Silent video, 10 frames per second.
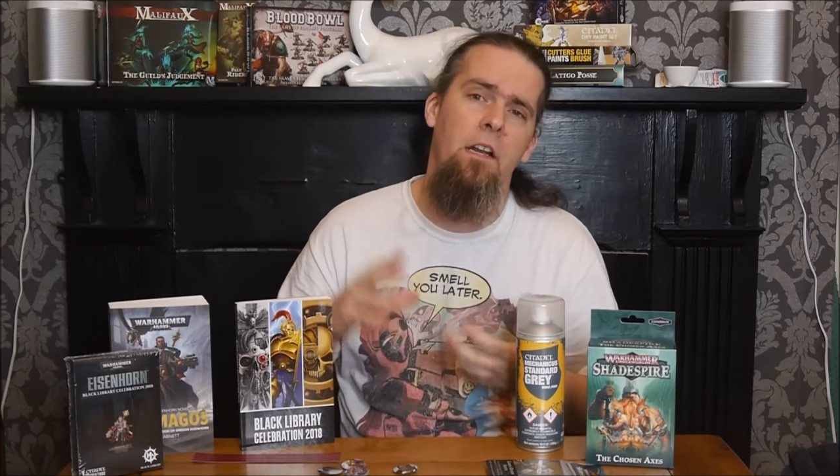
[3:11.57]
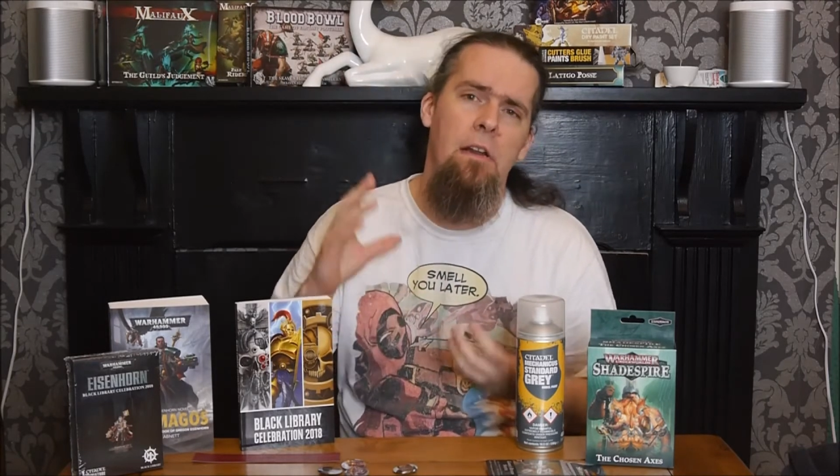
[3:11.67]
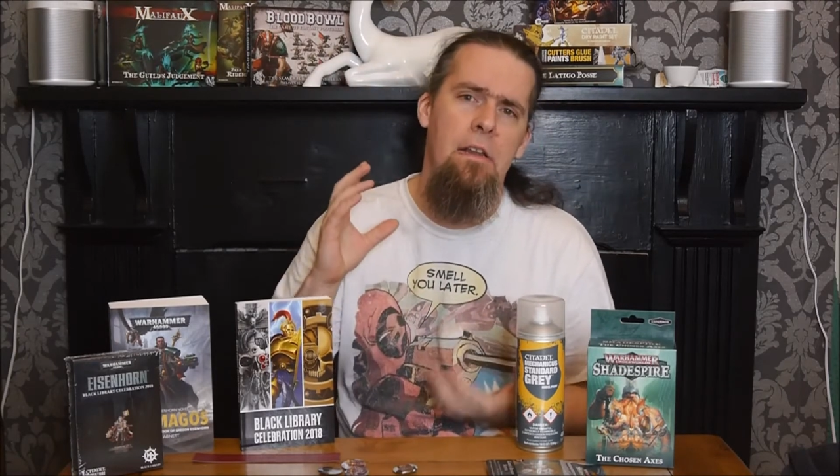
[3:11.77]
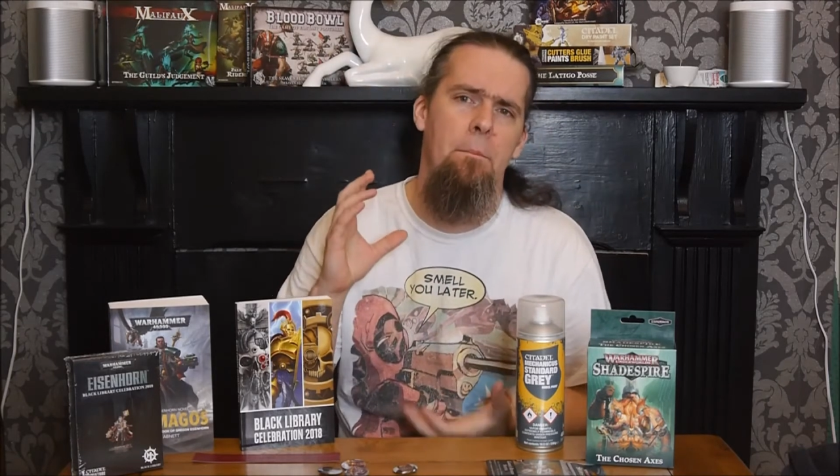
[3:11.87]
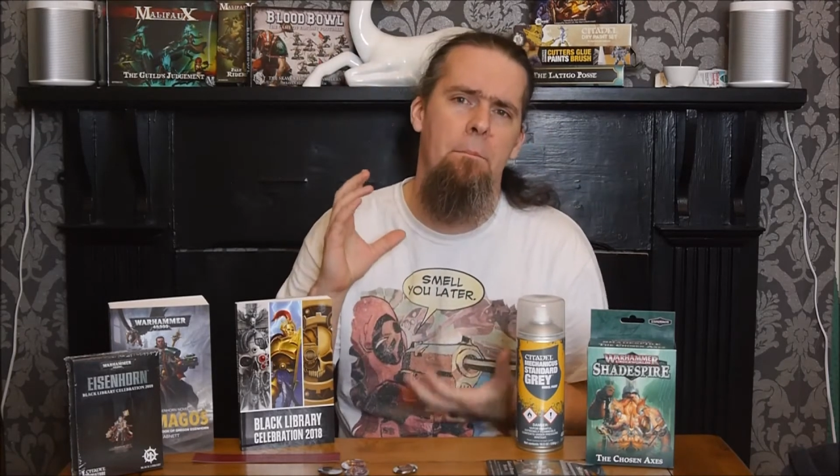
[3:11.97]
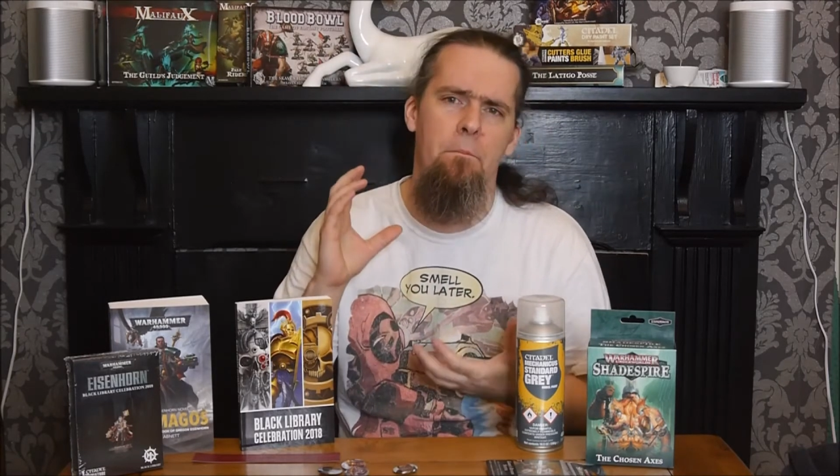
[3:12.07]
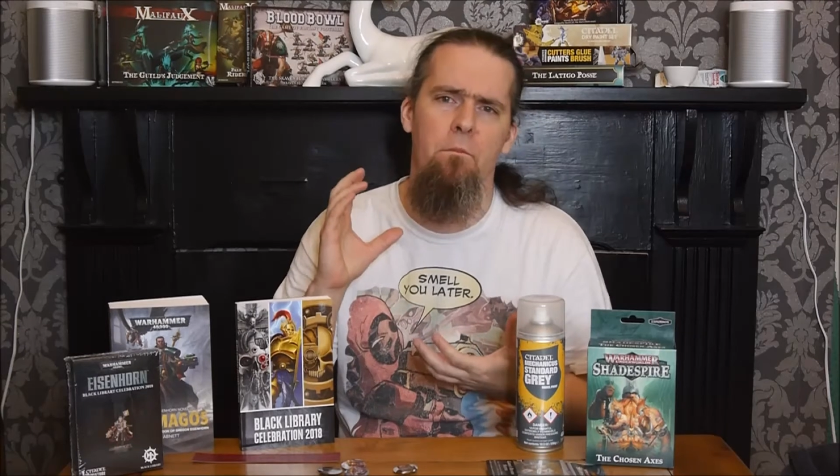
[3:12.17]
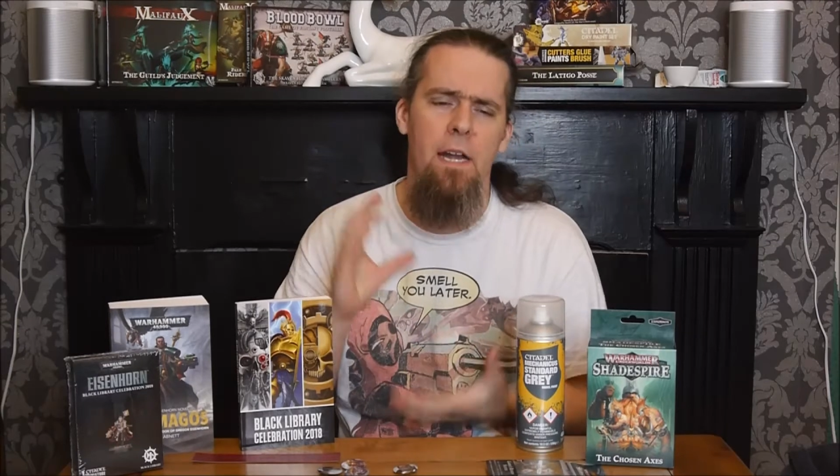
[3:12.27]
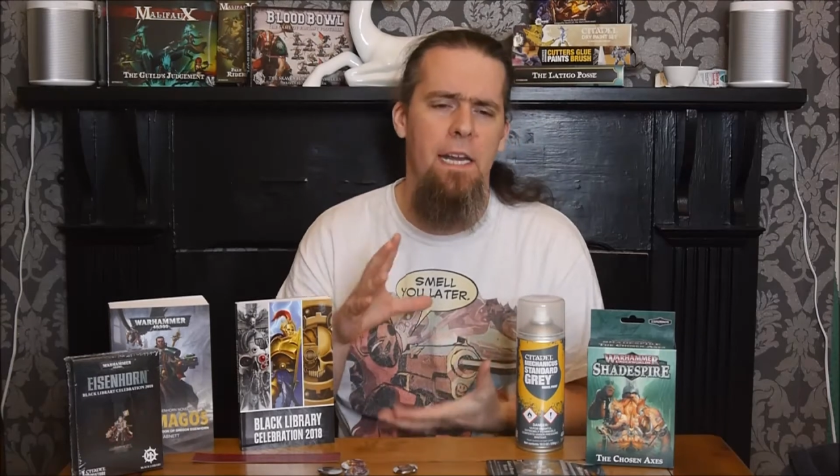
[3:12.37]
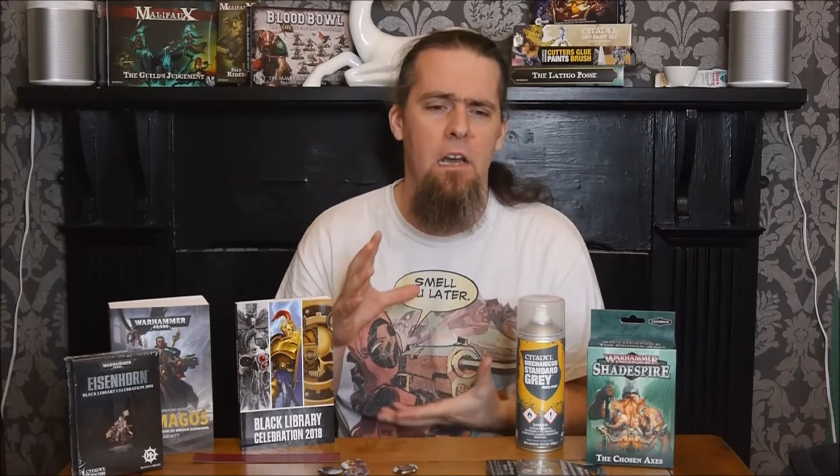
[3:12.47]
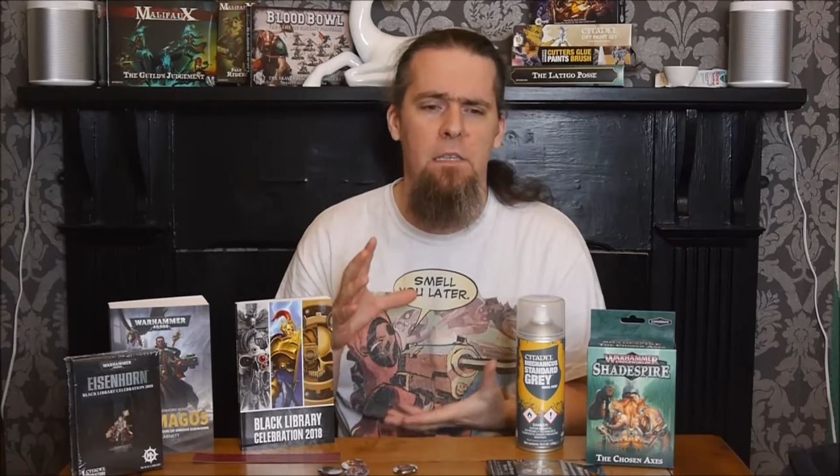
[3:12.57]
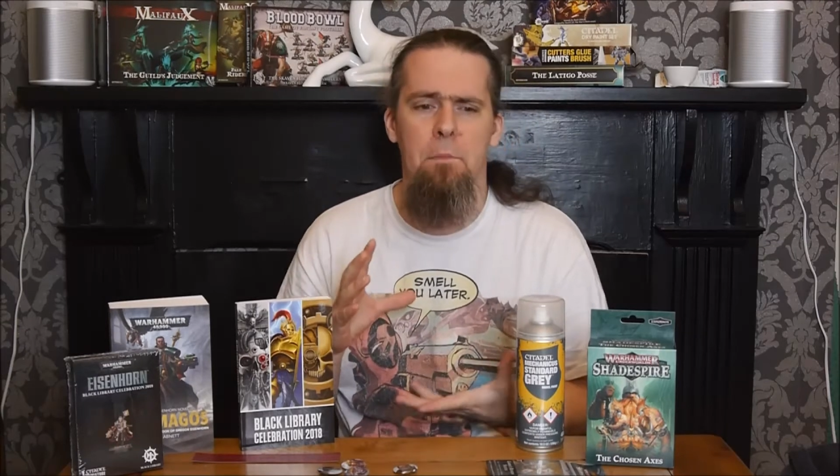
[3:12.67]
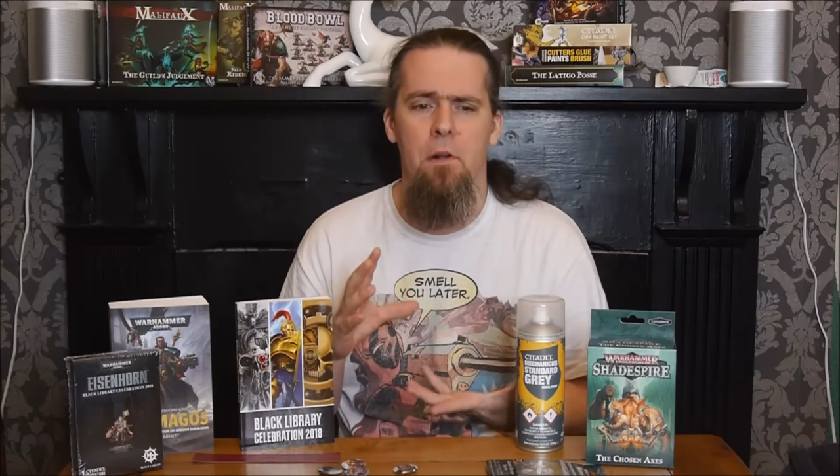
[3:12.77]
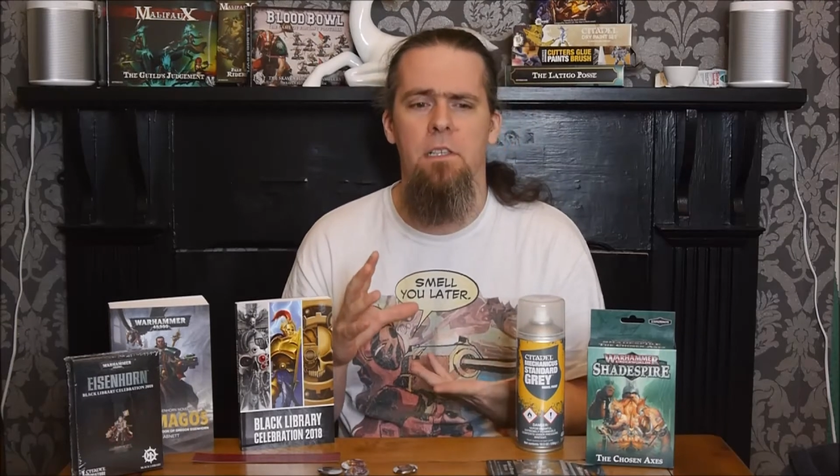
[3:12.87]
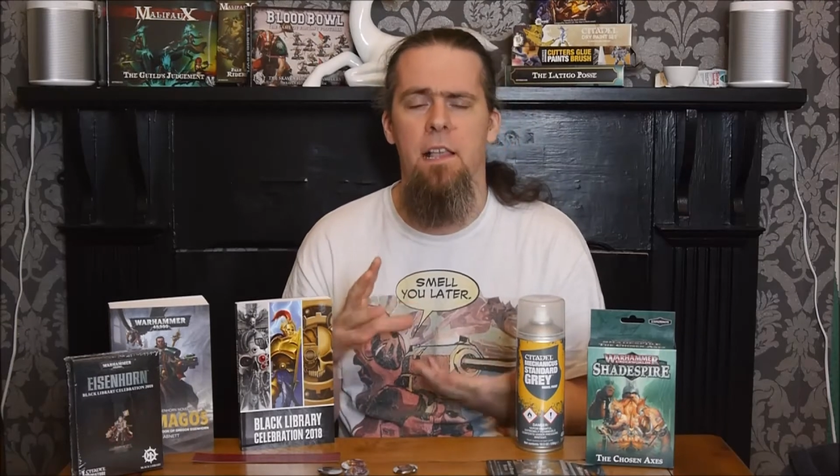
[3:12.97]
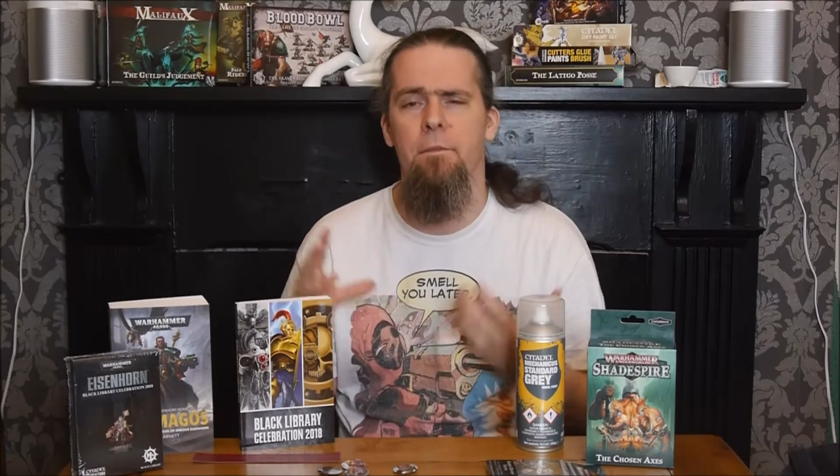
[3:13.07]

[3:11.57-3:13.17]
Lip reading: including a really nice box